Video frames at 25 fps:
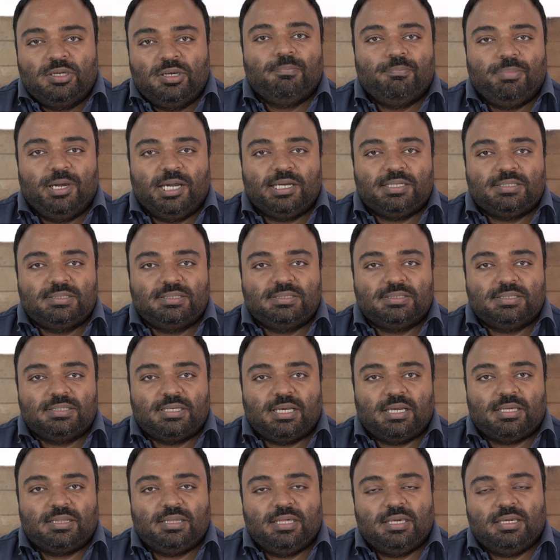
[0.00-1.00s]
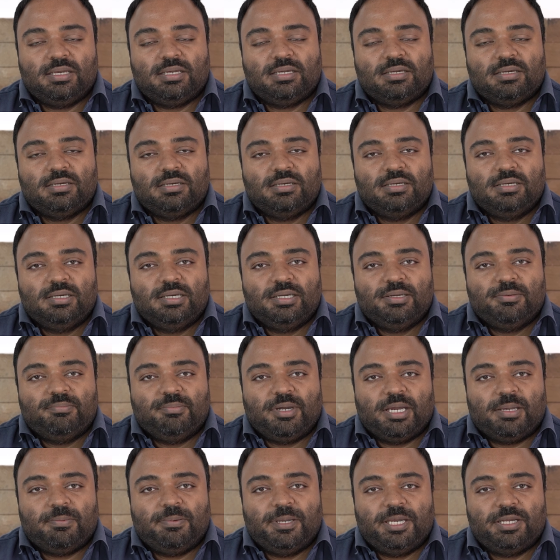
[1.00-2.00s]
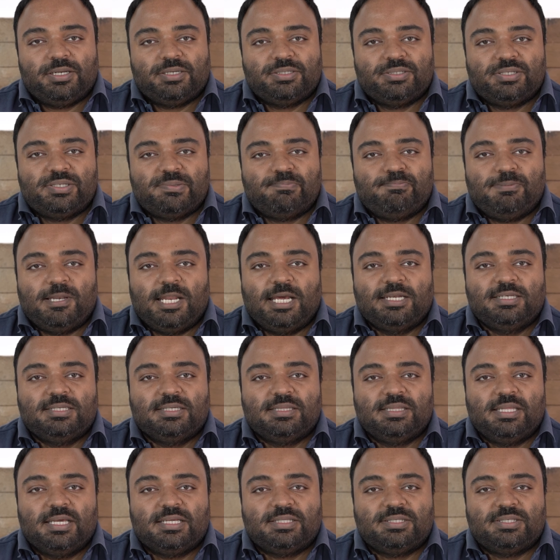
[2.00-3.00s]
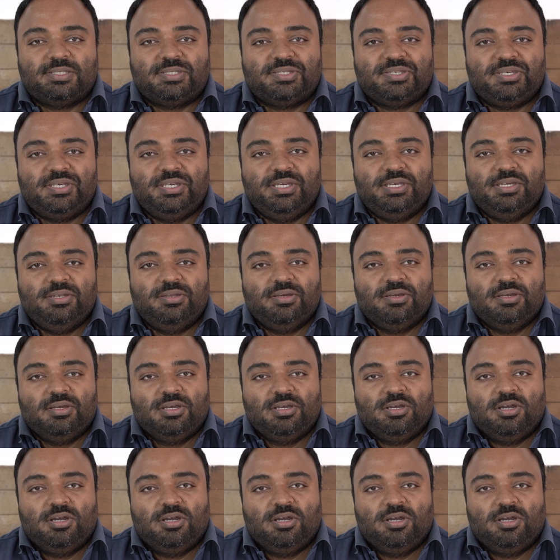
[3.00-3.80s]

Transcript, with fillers: But I think my parents planted that seed